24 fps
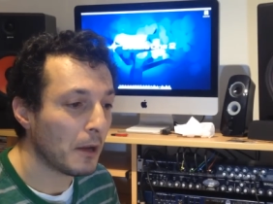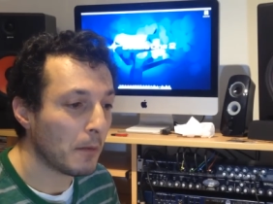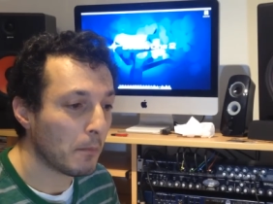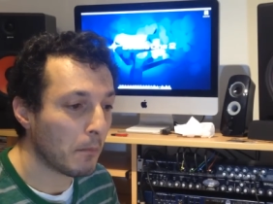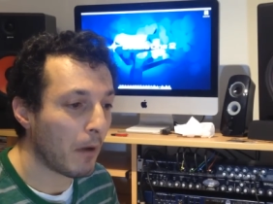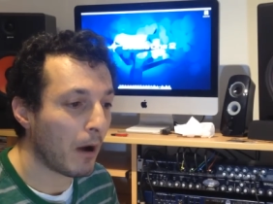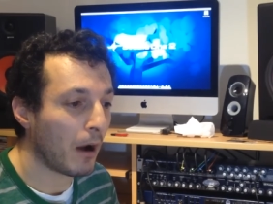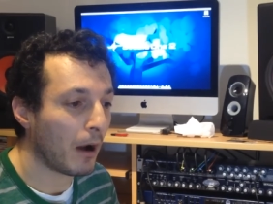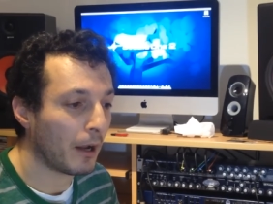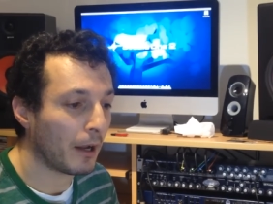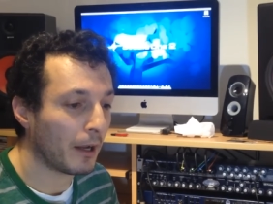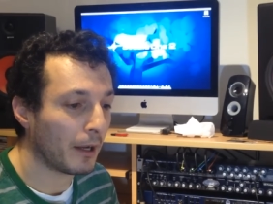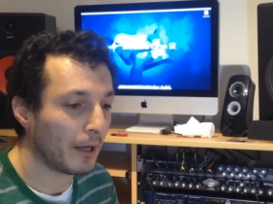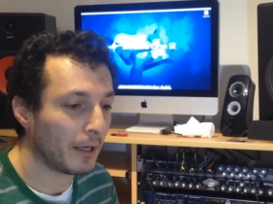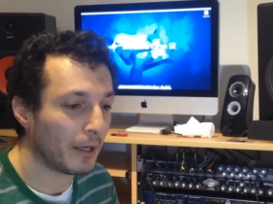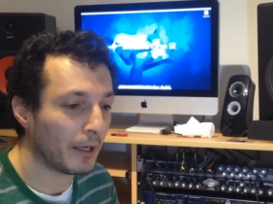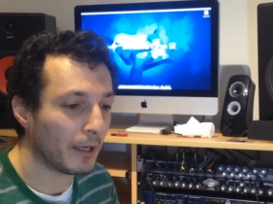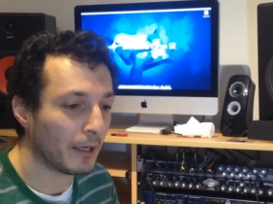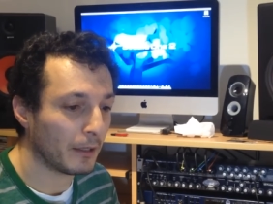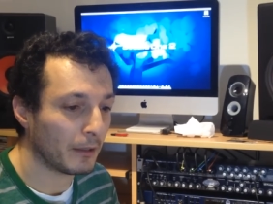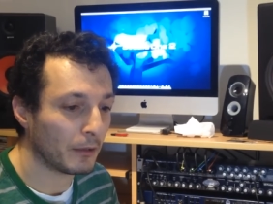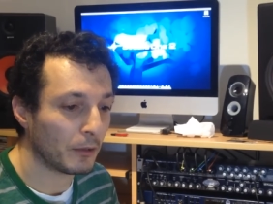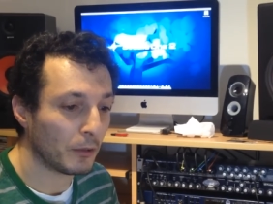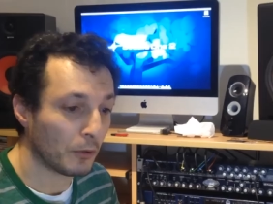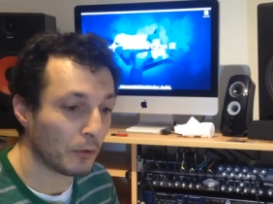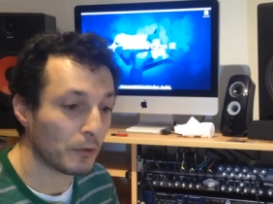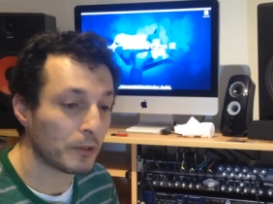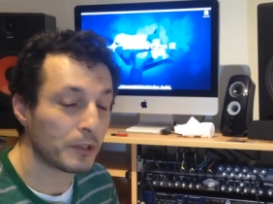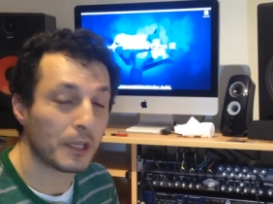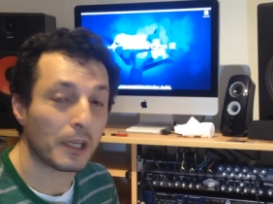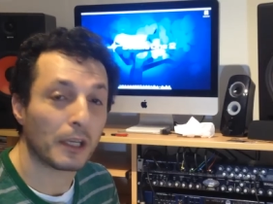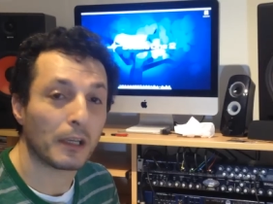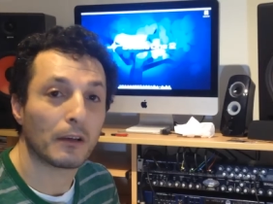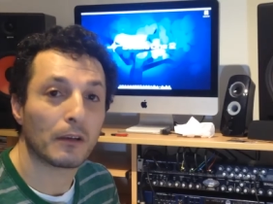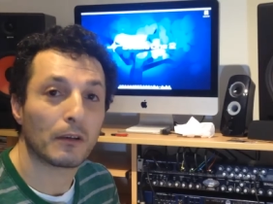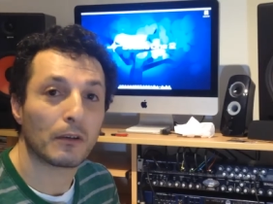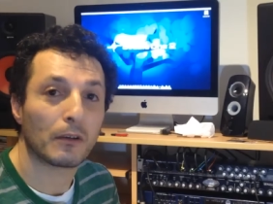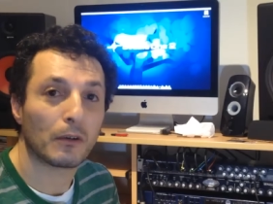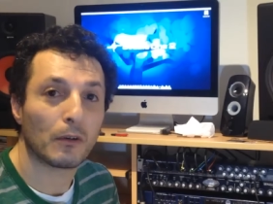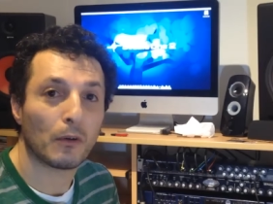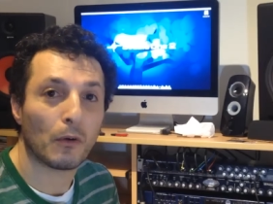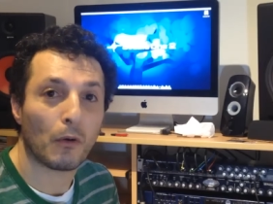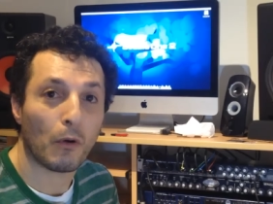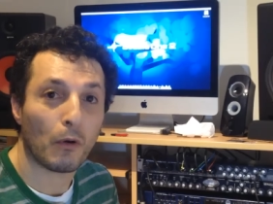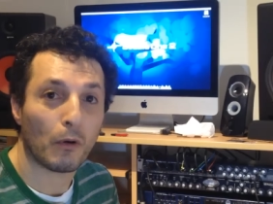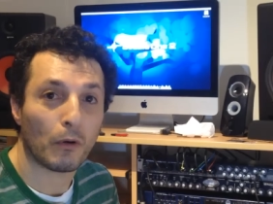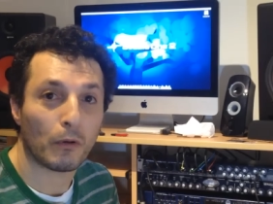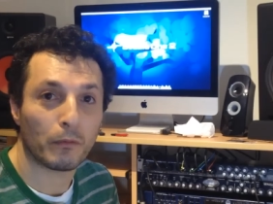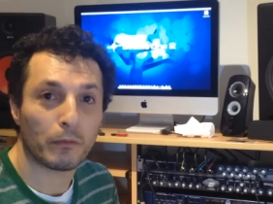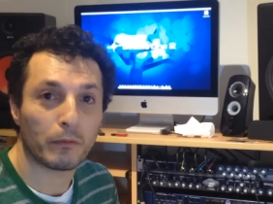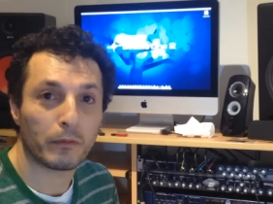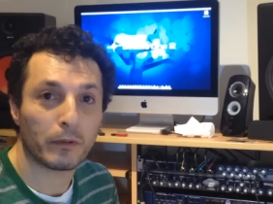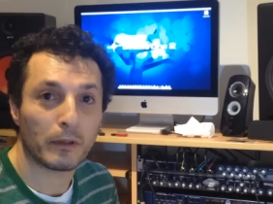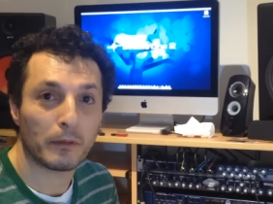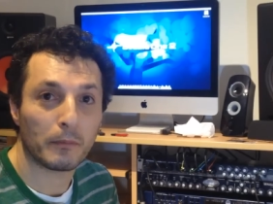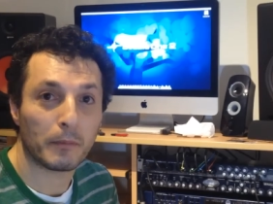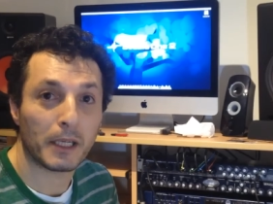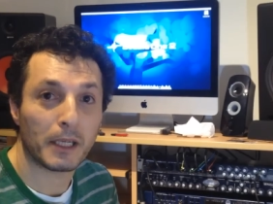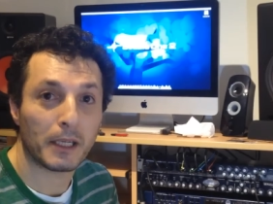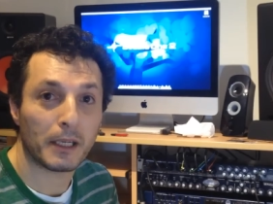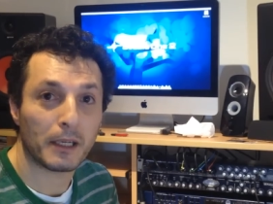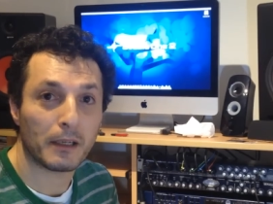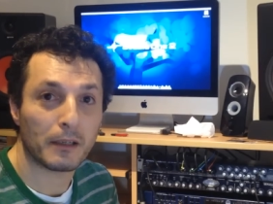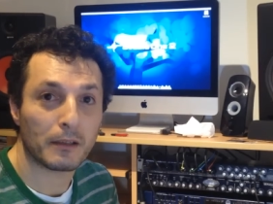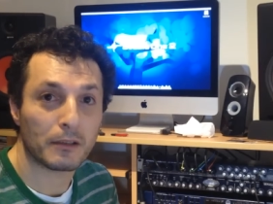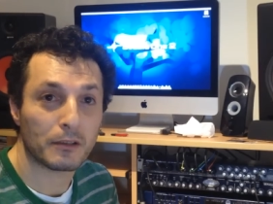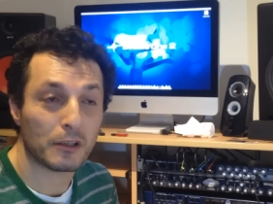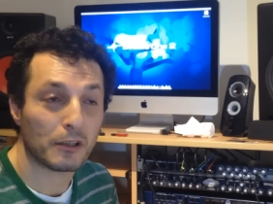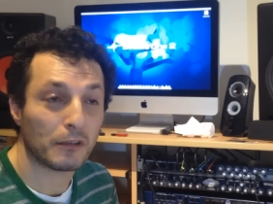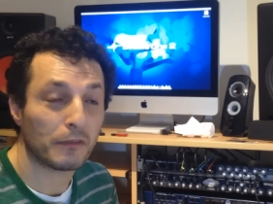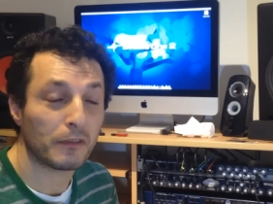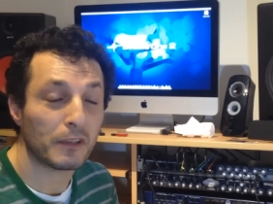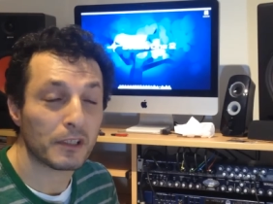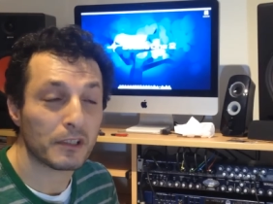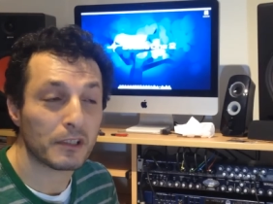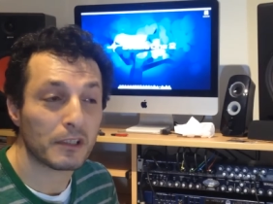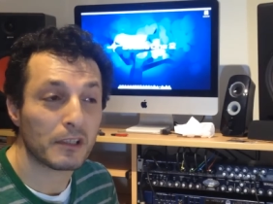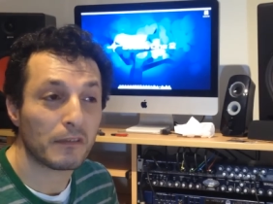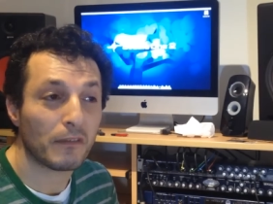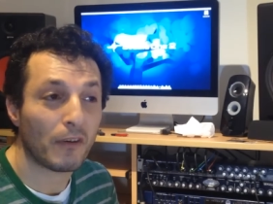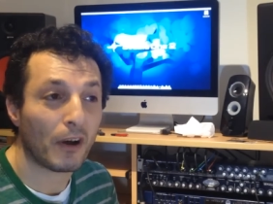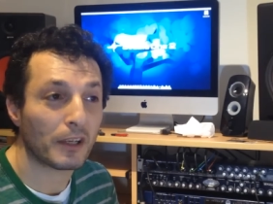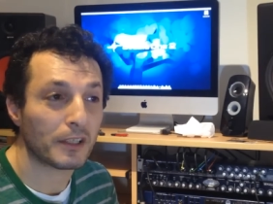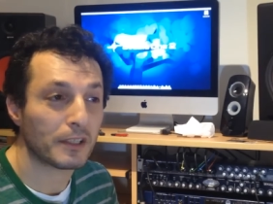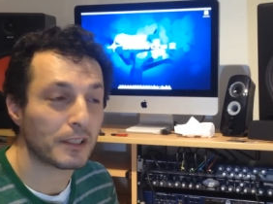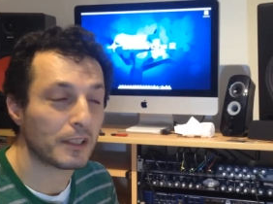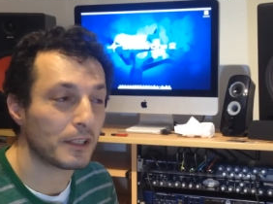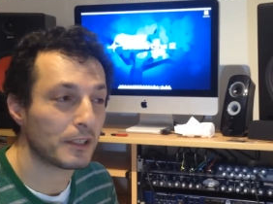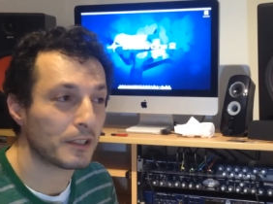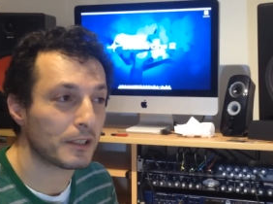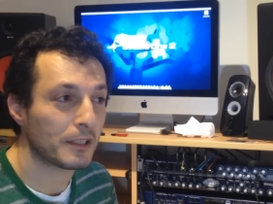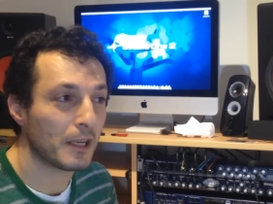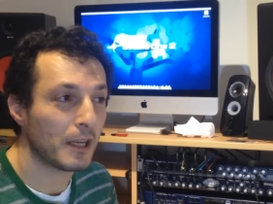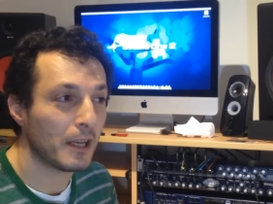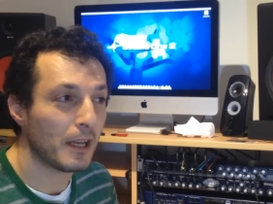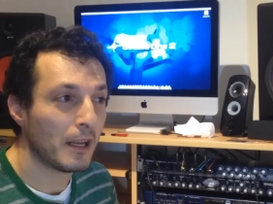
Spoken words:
my using of MIDI Surface devices,